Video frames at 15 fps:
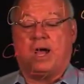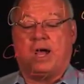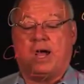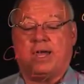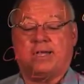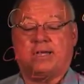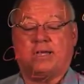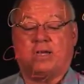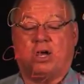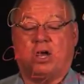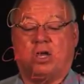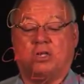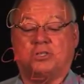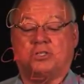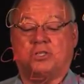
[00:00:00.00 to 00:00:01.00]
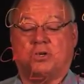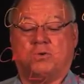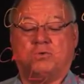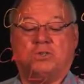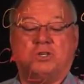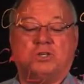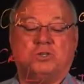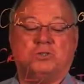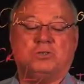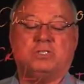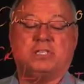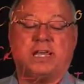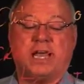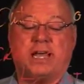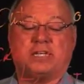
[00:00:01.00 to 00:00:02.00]
I can also
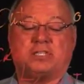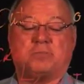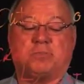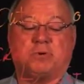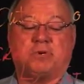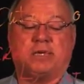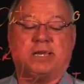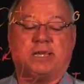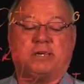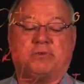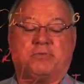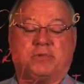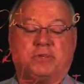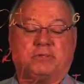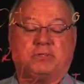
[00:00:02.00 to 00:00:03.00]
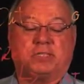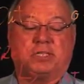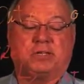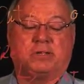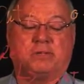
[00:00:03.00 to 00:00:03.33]
use expert interviews.